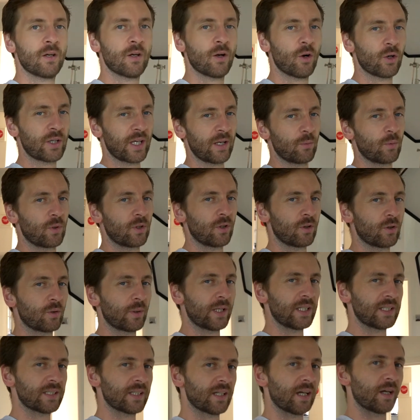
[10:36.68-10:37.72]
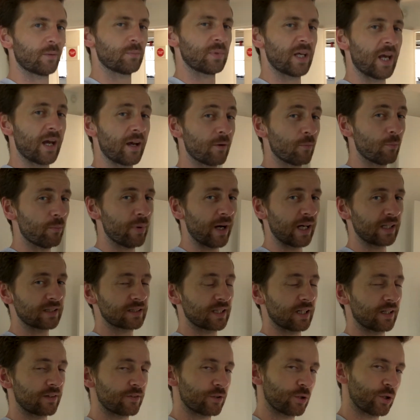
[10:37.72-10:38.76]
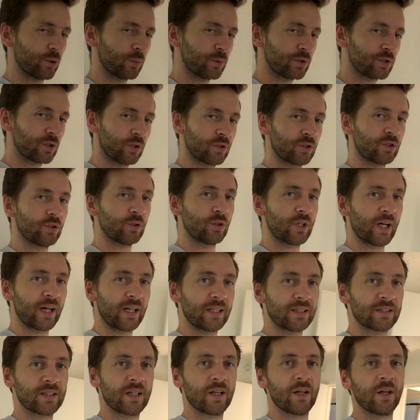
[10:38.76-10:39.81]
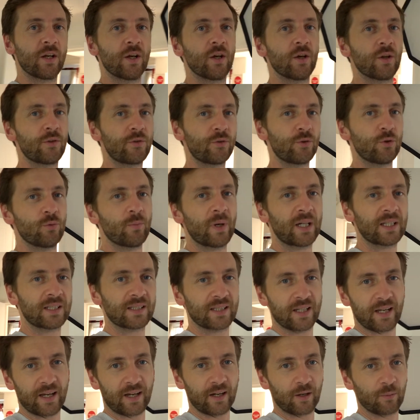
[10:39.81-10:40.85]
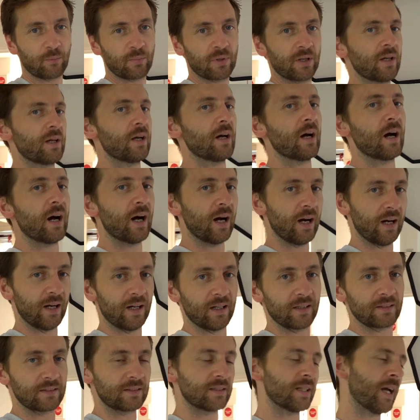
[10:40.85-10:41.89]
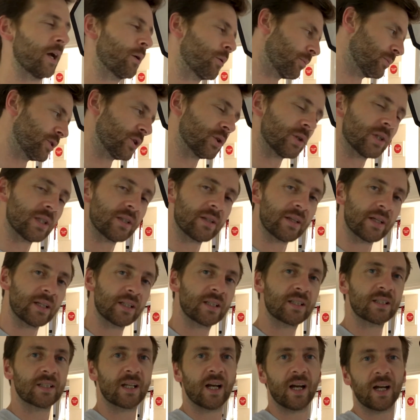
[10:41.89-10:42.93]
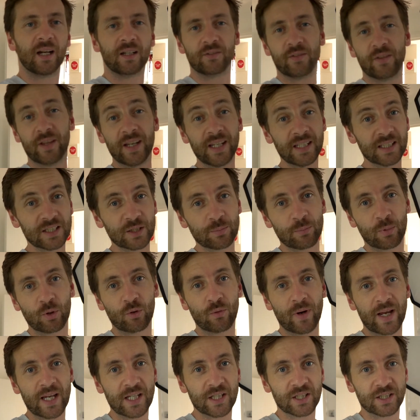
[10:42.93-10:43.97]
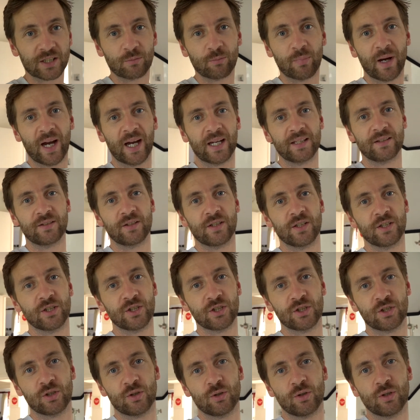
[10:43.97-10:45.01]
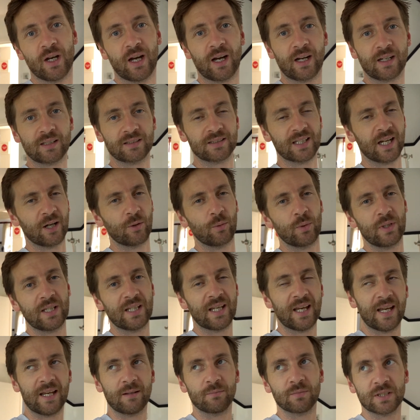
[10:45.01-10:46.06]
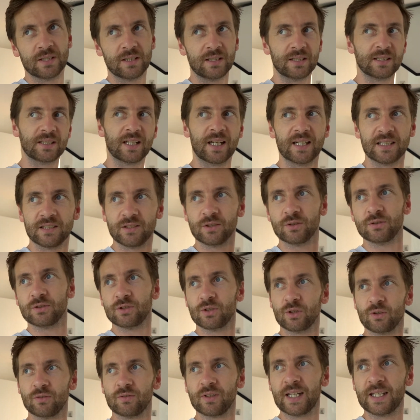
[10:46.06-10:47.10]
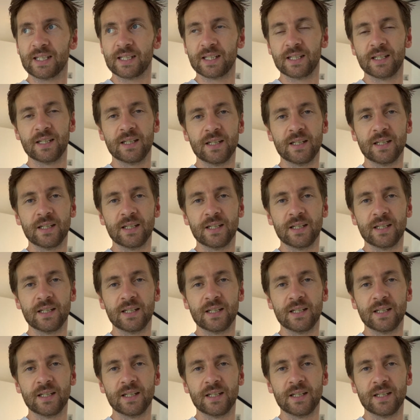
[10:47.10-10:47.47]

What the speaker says: Okay, we're not quite set up yet, but I thought I would talk you guys through my setup and how I'm shooting this and the inspiration behind this shoot and how we came to decide on sort of like